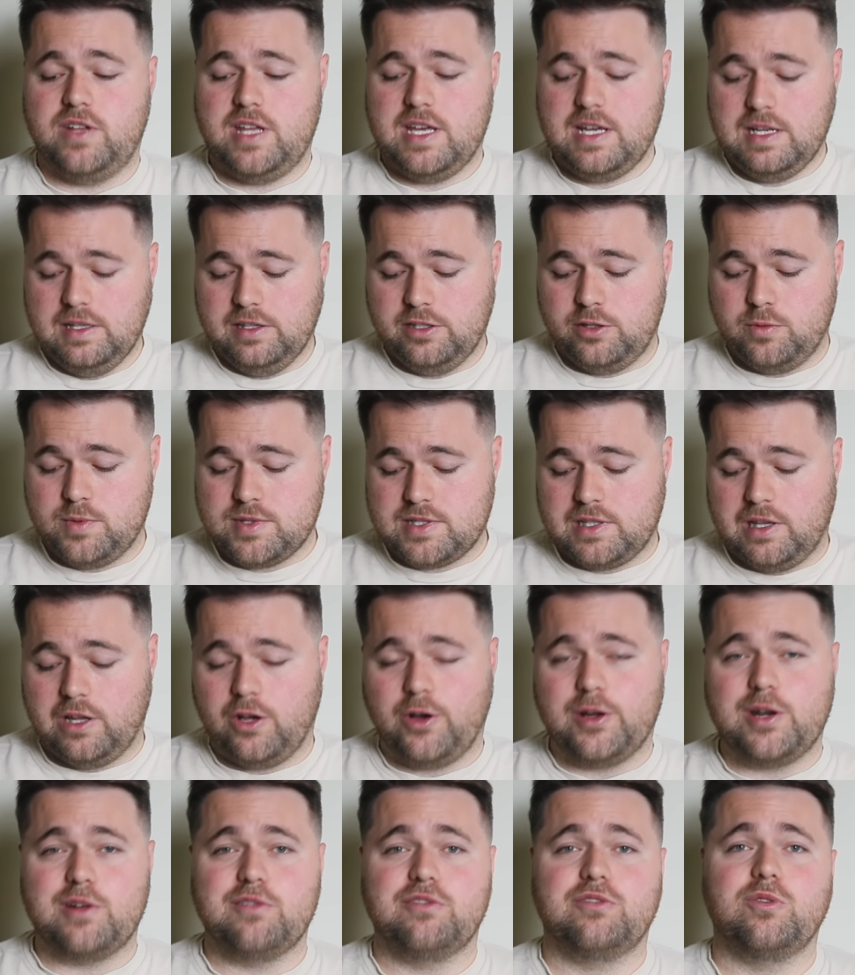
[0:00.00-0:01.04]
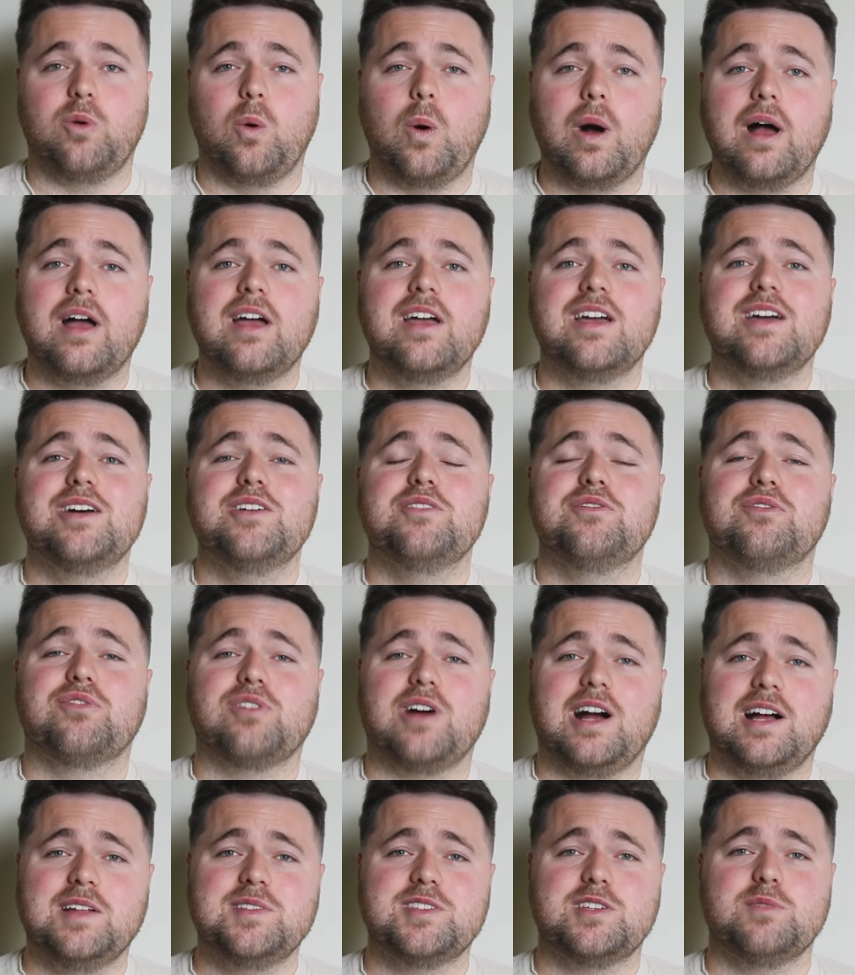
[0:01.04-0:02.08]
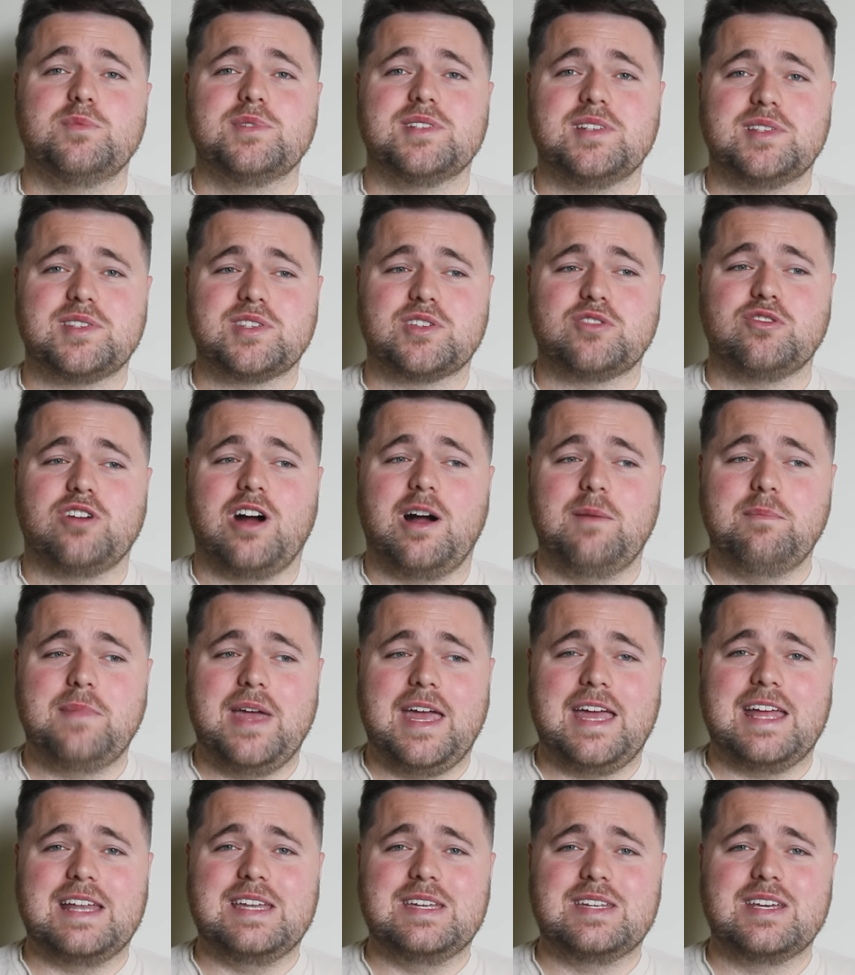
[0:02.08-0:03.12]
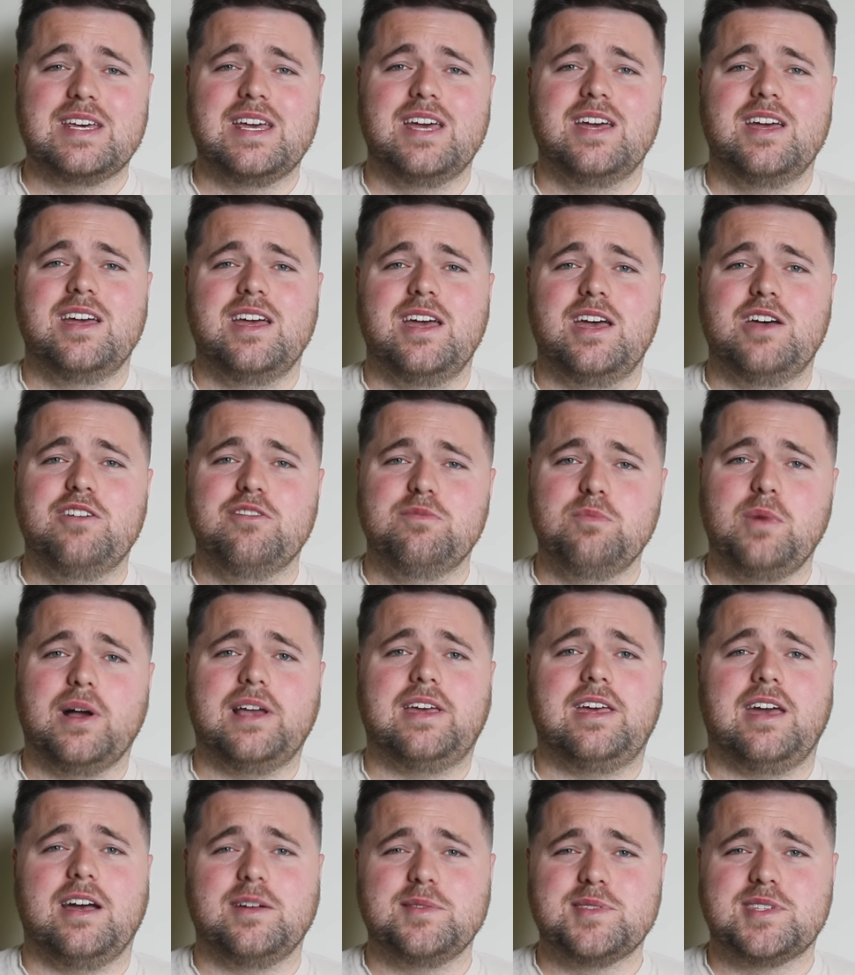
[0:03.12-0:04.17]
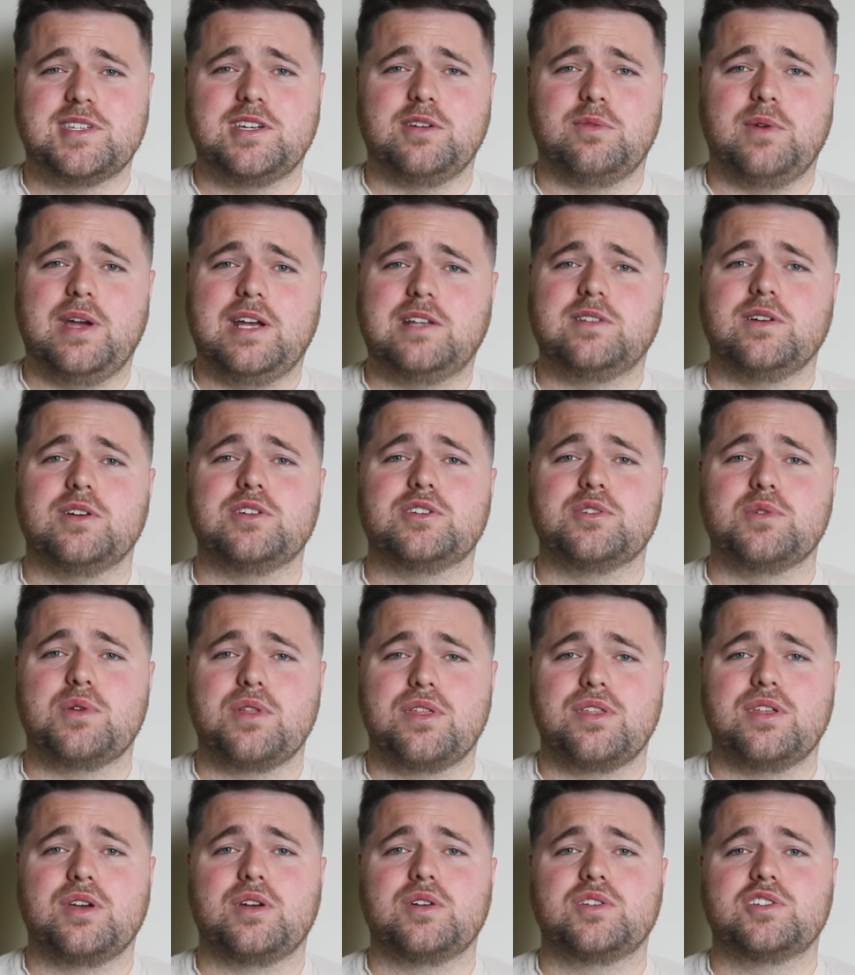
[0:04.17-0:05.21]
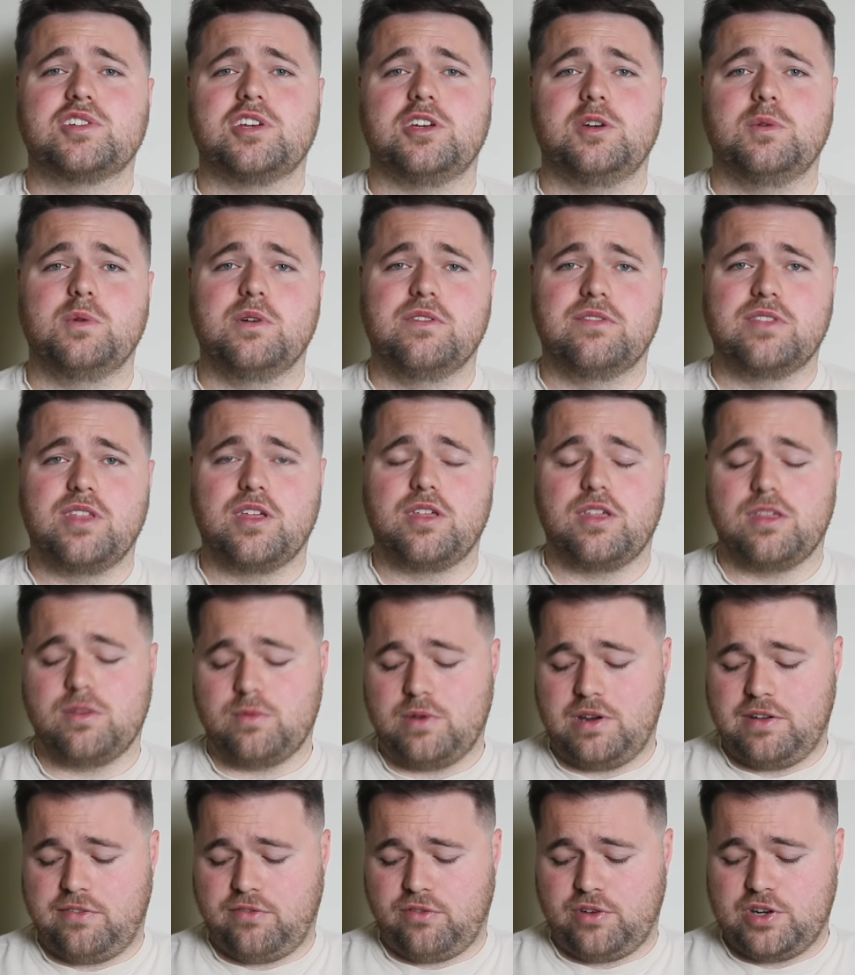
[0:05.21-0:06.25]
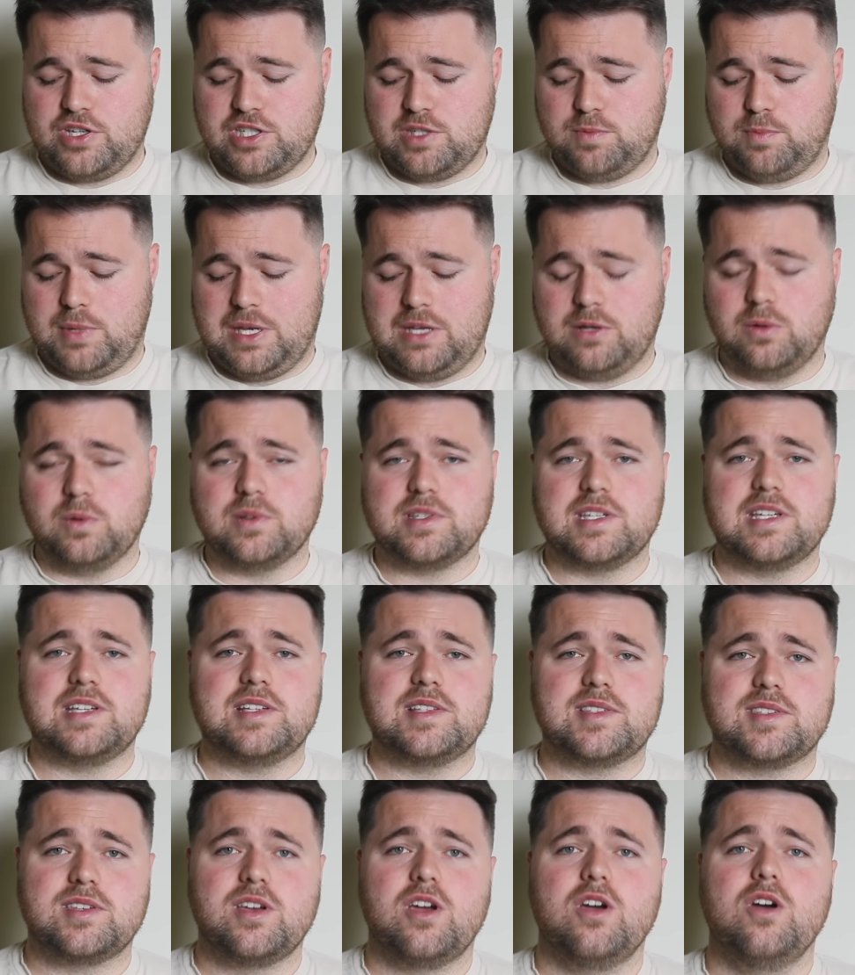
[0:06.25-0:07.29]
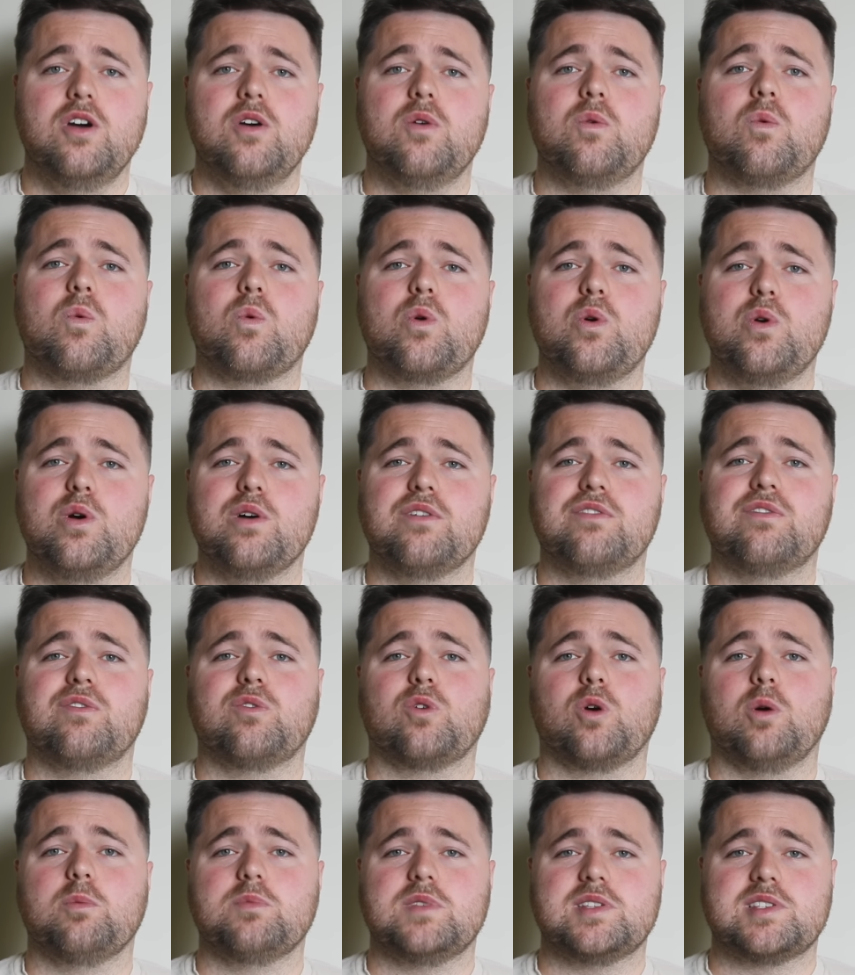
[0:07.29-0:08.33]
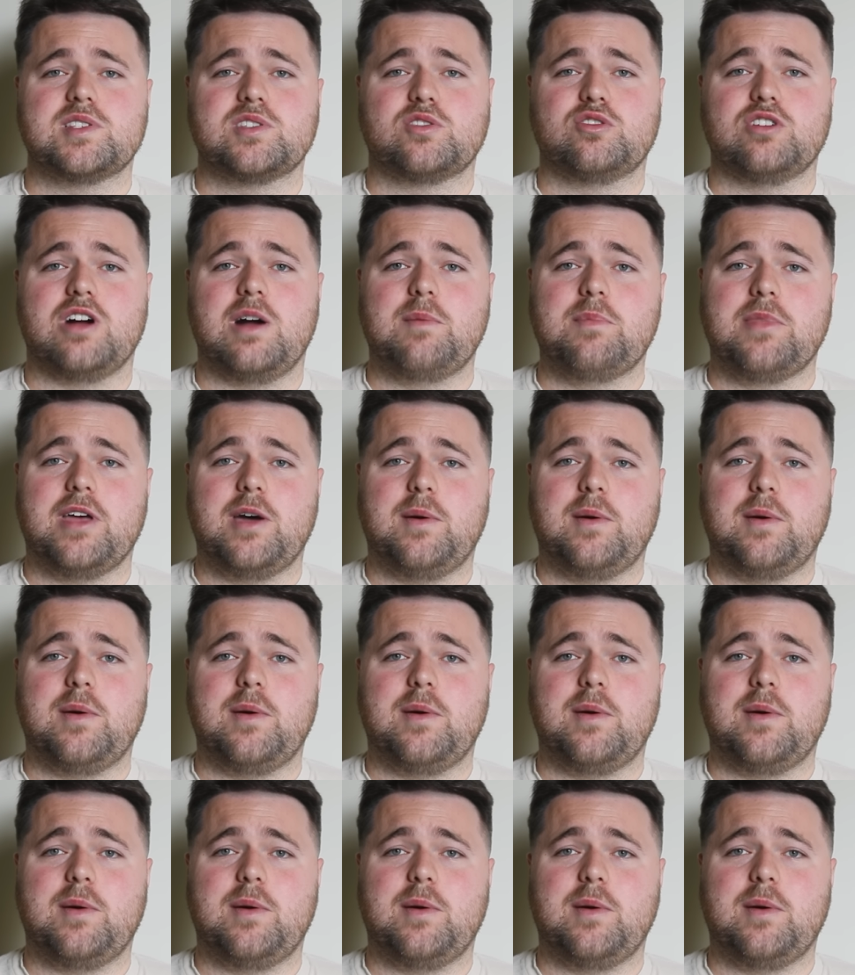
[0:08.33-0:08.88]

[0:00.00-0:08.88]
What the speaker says: For England, it was a line at four. France, it was a scrum, and if my count's correct, I do think two of the three French penalties were from the scrum.